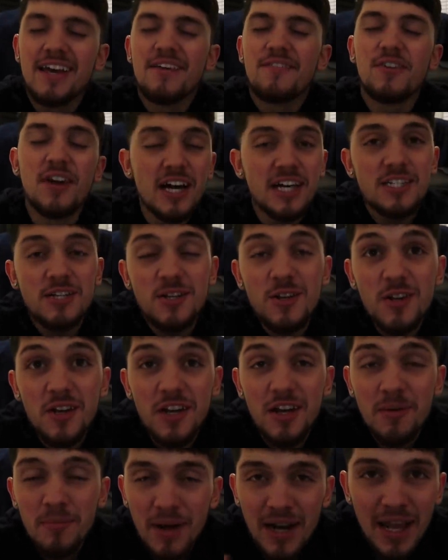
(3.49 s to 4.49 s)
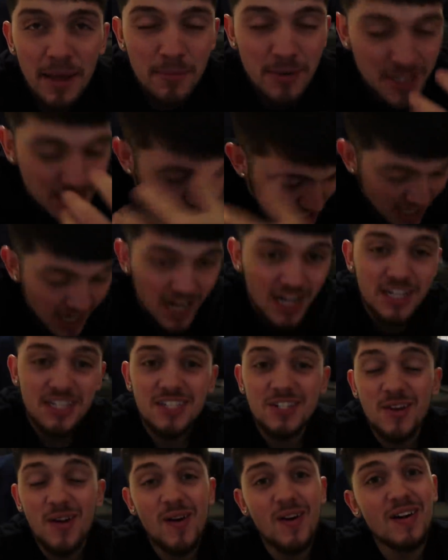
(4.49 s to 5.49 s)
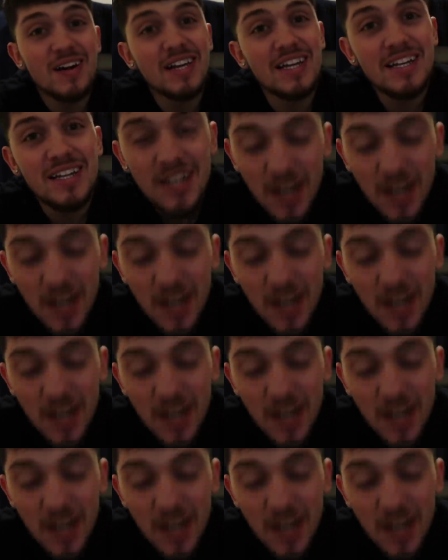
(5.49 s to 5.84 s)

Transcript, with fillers: If you guys are new here, my name is Josh. You already